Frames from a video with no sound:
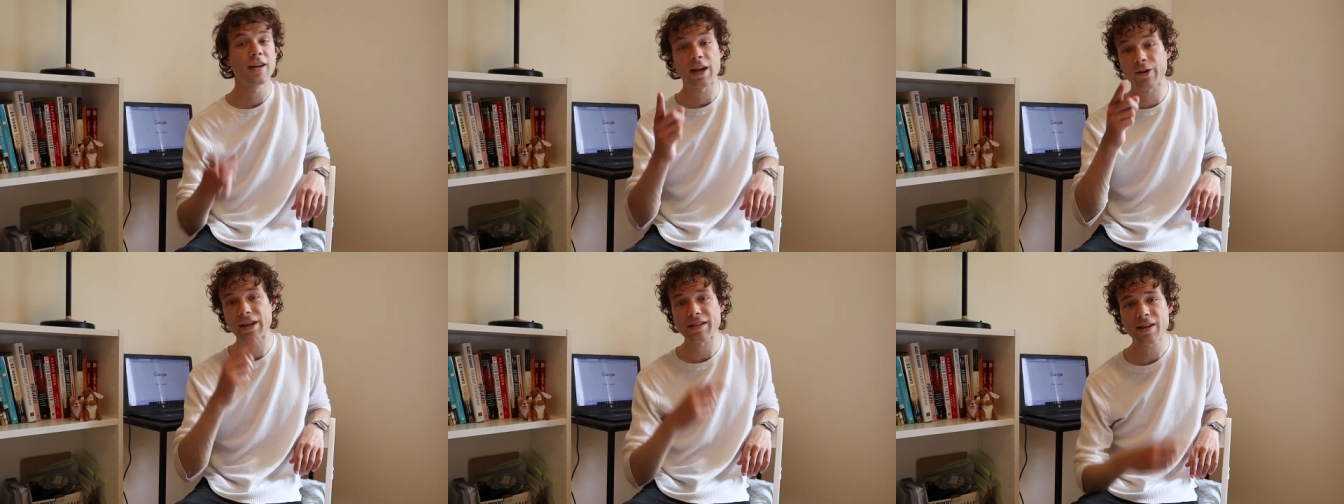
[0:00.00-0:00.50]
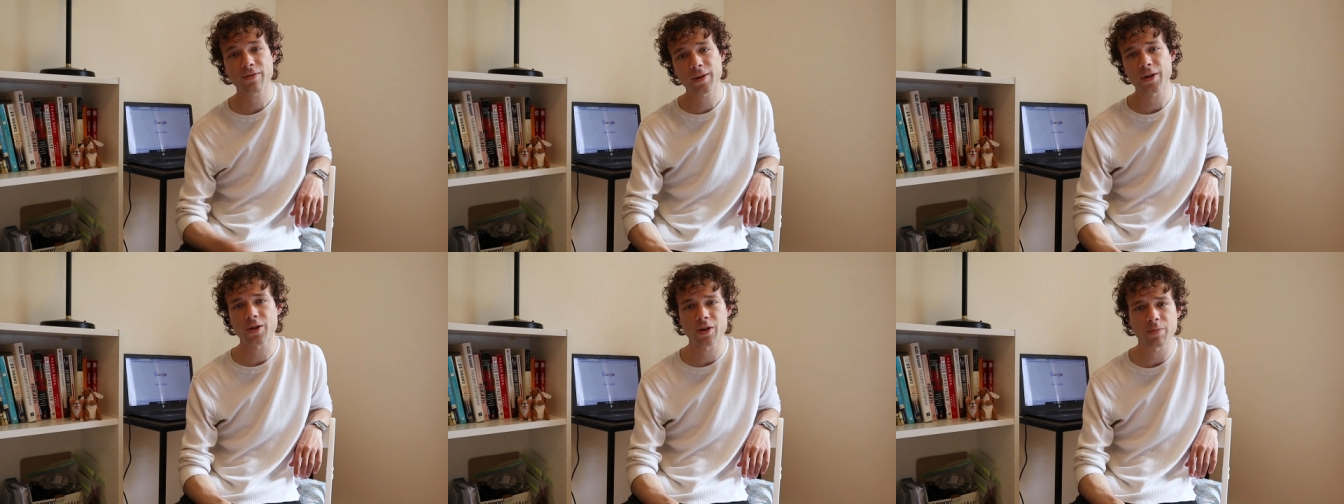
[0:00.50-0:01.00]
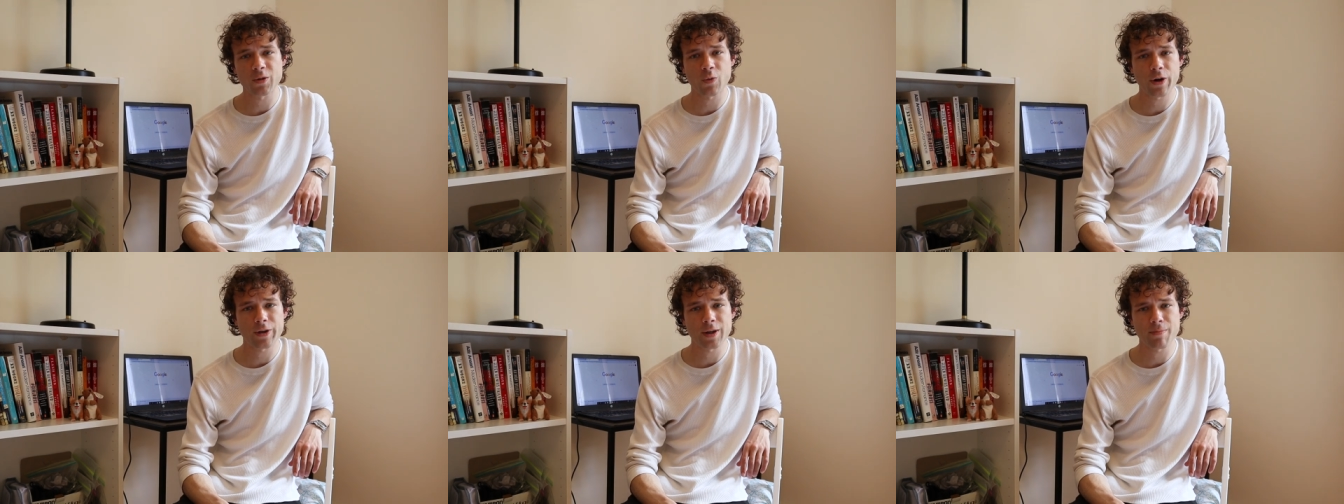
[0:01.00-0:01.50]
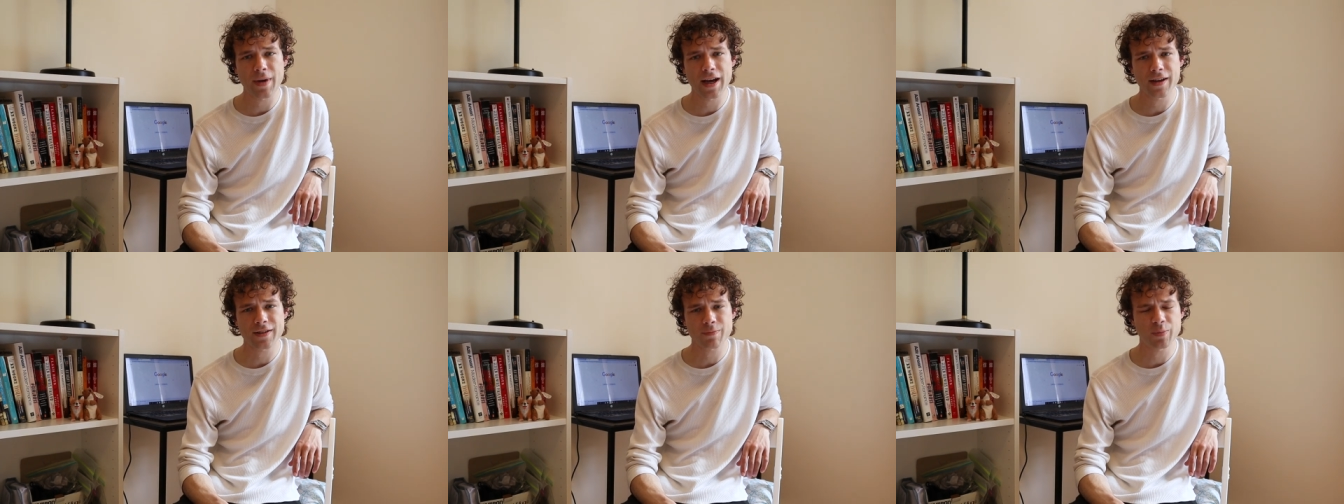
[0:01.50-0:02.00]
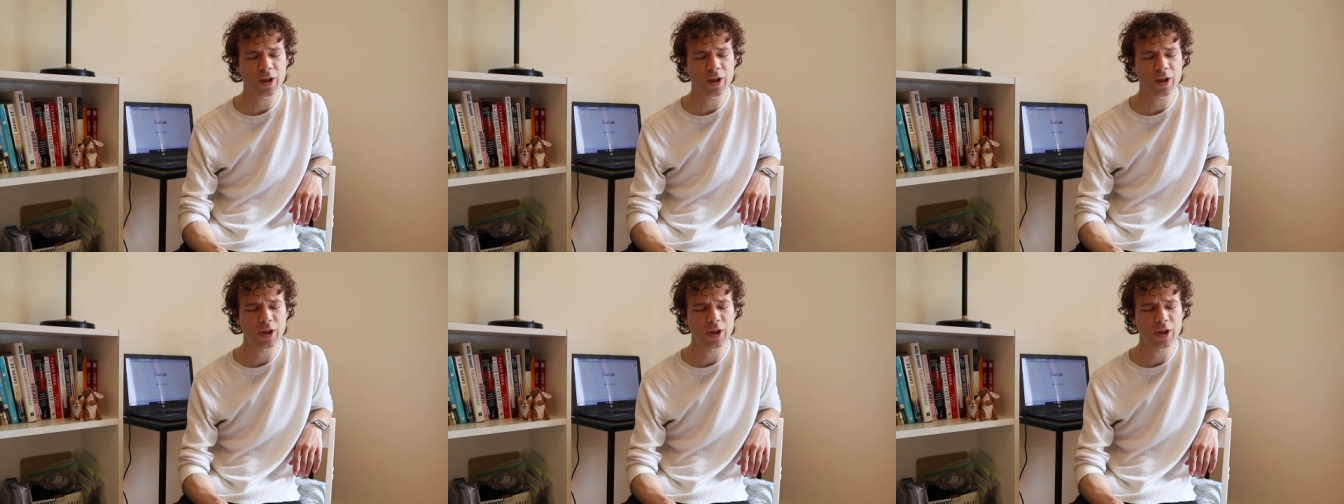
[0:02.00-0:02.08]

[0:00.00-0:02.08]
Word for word: Now, I definitely should have been wearing a mask,